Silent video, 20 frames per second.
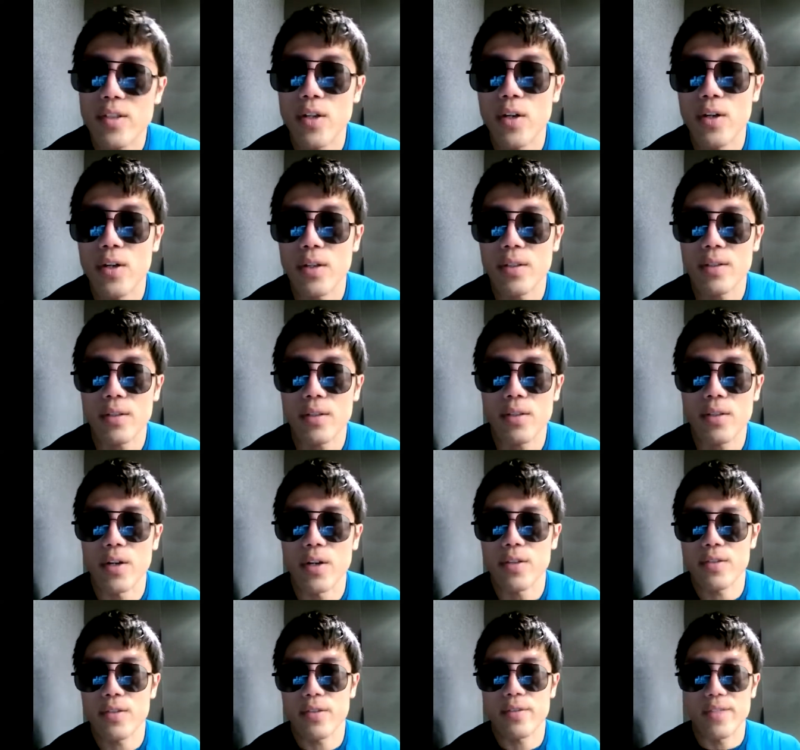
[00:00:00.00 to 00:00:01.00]
call
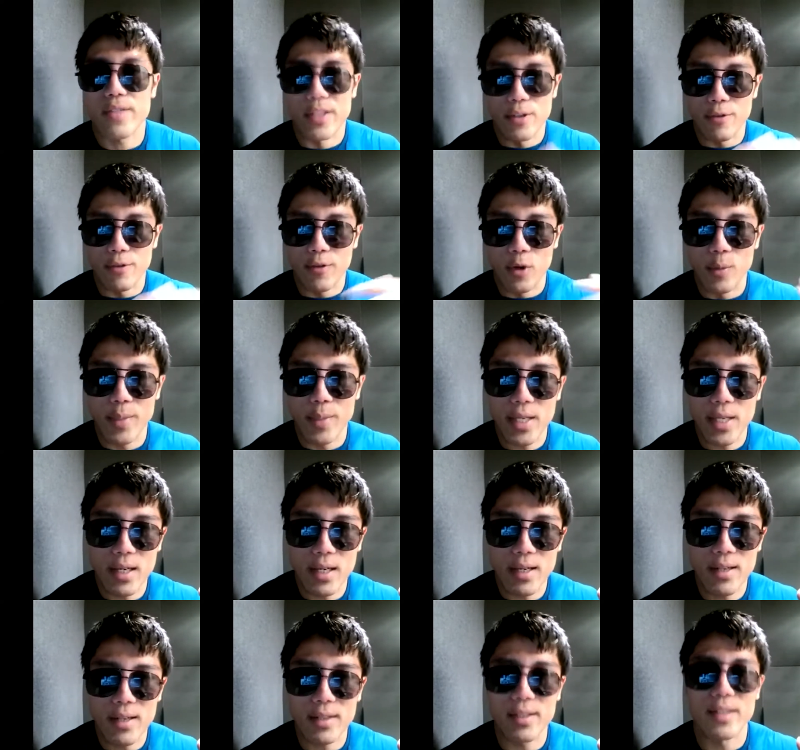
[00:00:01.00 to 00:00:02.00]
caused
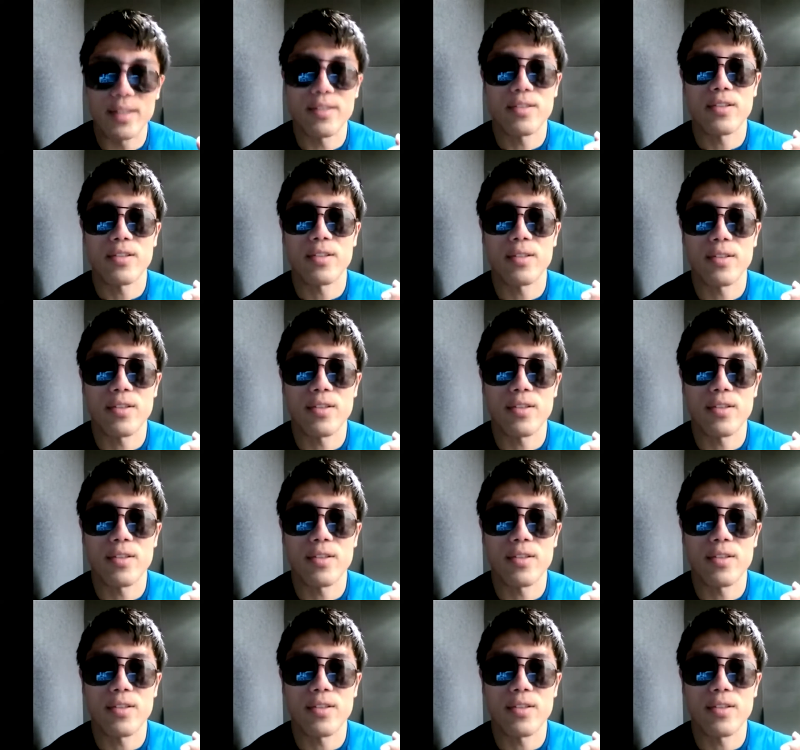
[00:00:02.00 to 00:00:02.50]
xenophobia against